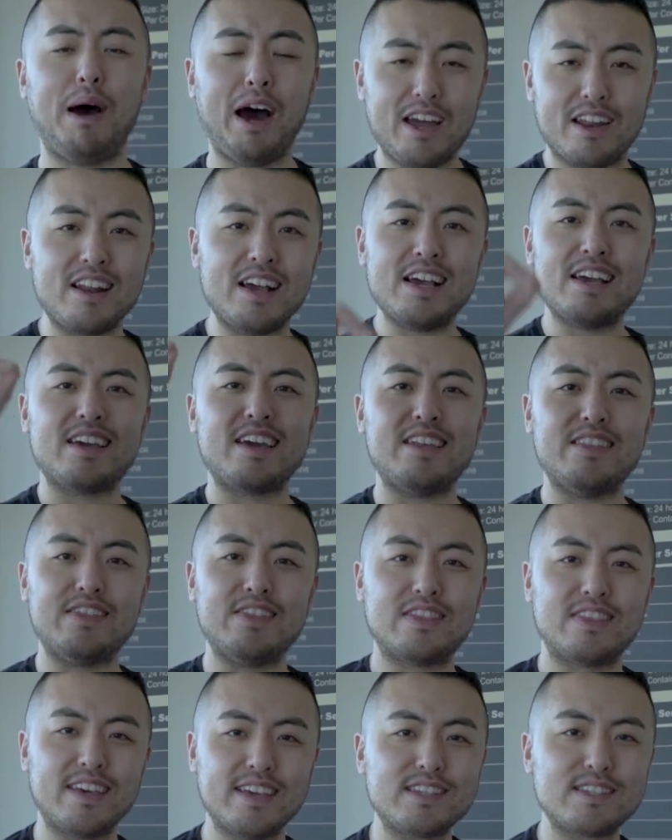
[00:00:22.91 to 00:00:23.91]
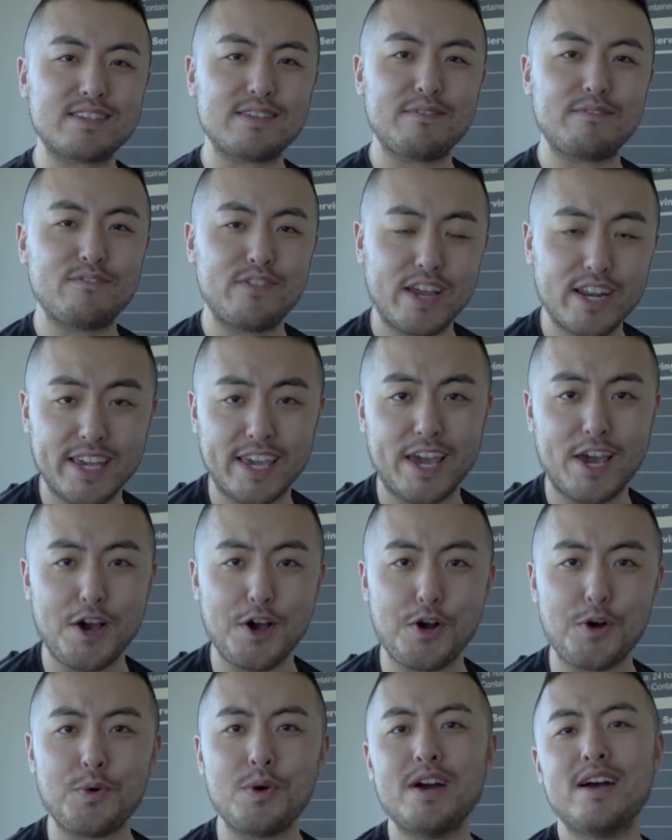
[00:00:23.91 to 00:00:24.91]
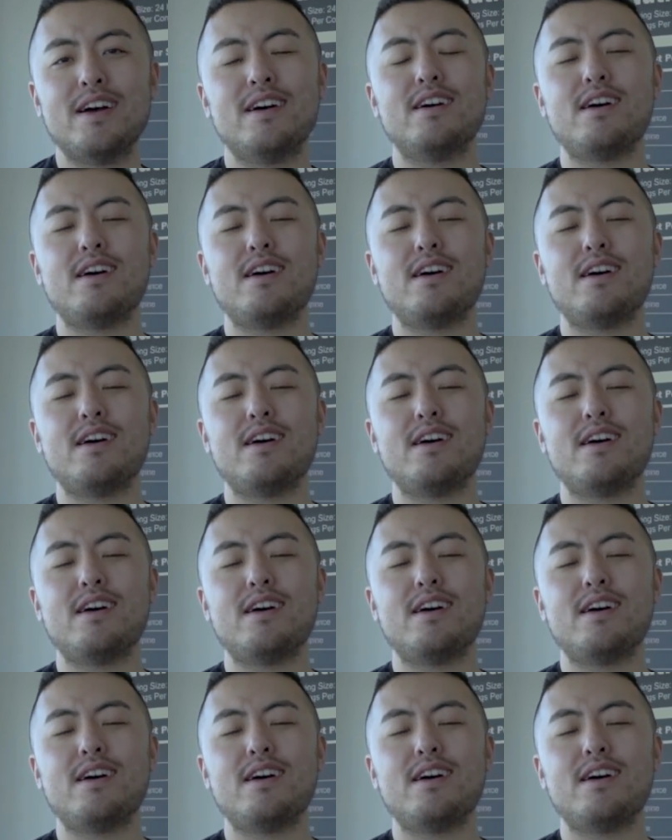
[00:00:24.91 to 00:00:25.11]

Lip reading: But in this video,